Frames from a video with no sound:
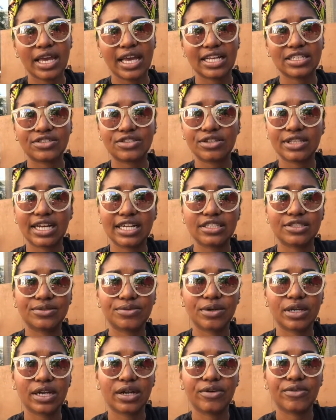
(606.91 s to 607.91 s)
And so that's
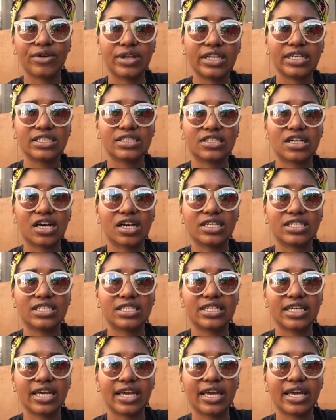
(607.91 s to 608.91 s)
what I really saw
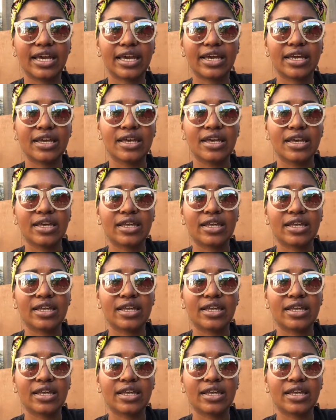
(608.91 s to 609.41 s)
today.